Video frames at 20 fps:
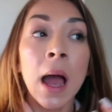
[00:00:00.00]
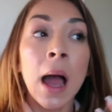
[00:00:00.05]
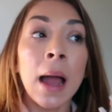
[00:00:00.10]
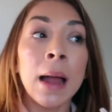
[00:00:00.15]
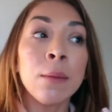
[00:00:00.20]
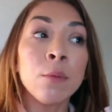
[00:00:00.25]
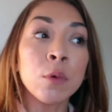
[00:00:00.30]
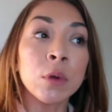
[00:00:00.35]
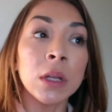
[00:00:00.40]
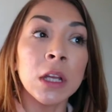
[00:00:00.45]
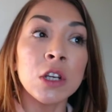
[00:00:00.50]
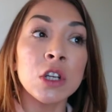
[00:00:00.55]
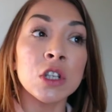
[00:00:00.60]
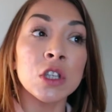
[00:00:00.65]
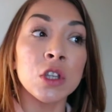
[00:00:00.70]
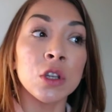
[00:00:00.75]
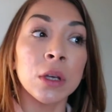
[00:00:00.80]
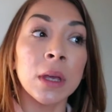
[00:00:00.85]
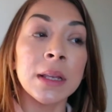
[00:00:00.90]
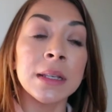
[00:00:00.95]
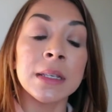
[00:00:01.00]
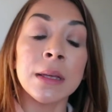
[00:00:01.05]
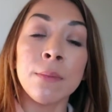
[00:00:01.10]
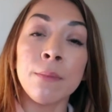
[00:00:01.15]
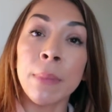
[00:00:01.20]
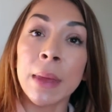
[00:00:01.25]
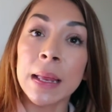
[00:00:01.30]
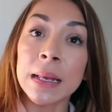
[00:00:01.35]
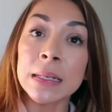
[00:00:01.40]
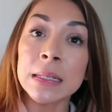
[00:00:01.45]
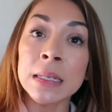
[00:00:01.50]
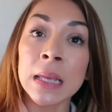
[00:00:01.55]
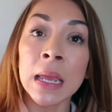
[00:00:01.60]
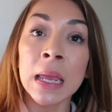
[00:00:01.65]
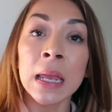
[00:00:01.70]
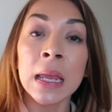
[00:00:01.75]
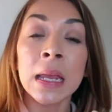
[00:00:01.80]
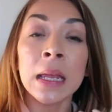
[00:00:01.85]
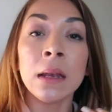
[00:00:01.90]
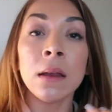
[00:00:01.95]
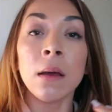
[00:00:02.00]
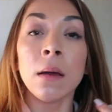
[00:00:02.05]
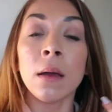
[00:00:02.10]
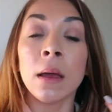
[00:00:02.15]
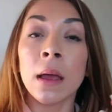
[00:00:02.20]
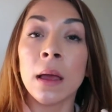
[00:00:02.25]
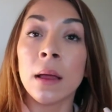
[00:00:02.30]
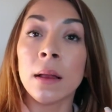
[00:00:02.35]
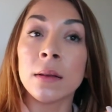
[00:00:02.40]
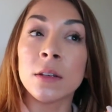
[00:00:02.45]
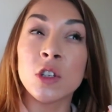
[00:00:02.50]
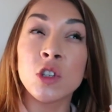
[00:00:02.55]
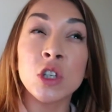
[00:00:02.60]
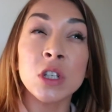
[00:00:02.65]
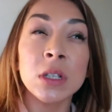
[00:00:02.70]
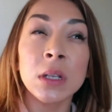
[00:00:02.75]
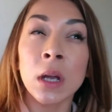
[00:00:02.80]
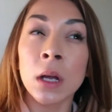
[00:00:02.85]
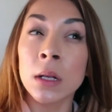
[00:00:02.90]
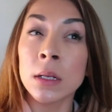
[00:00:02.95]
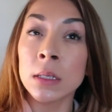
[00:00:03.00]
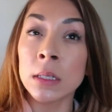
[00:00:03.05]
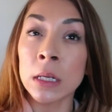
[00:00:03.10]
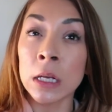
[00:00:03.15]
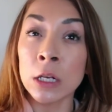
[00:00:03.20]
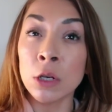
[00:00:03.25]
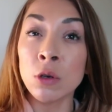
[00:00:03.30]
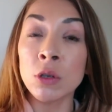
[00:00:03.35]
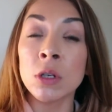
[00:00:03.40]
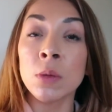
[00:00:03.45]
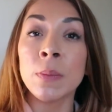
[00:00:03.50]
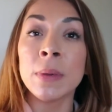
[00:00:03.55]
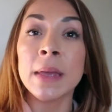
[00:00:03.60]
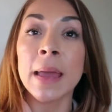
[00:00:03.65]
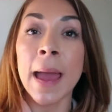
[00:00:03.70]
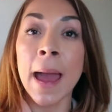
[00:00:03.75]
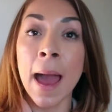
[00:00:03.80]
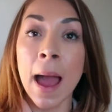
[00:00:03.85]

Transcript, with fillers: I'm really just looking to maintain and just continue to be